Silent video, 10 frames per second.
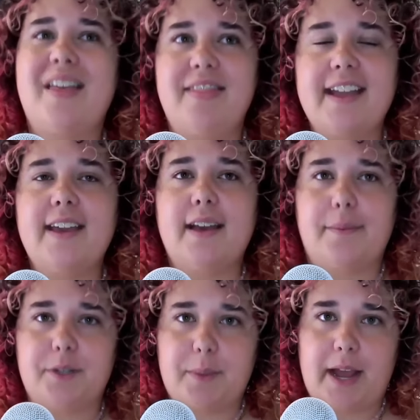They can
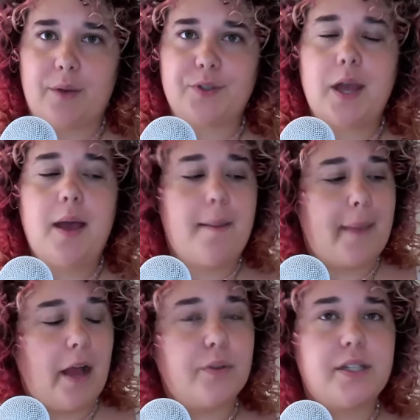come to my house.
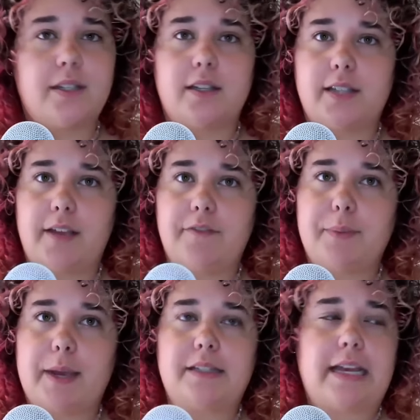My house is a safe
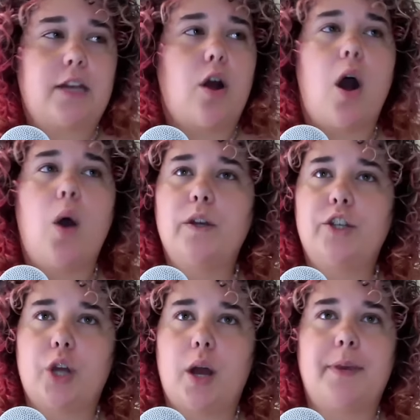space. They can always
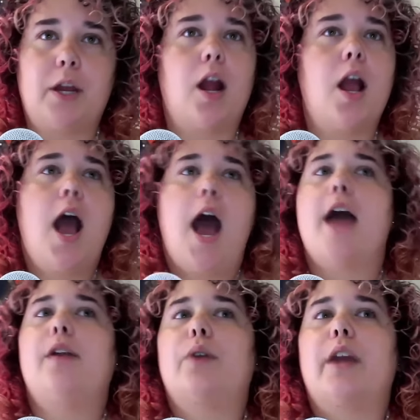show up here.
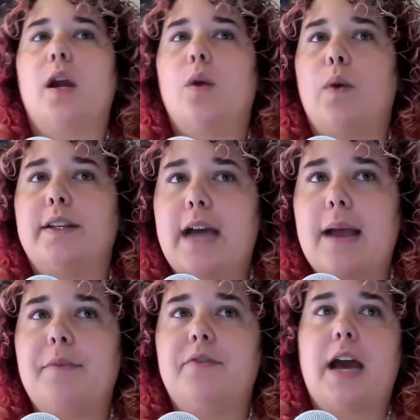I don't care what
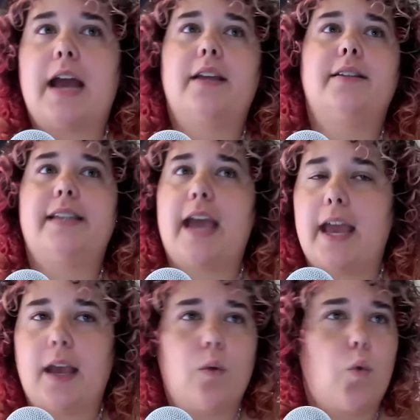time of night,
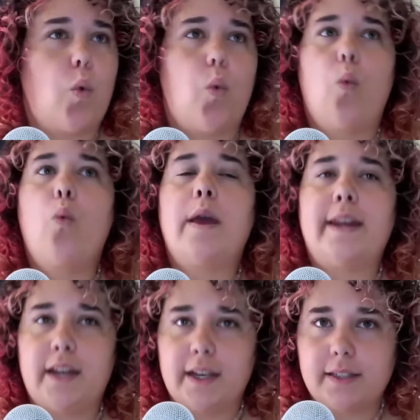day,
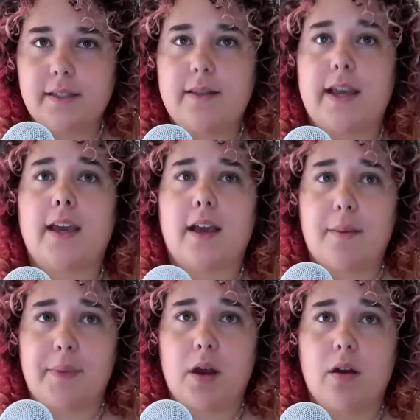when it is, they can
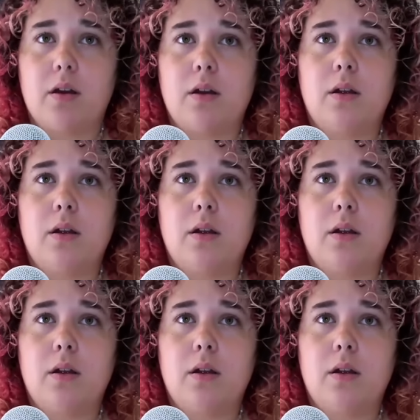come here.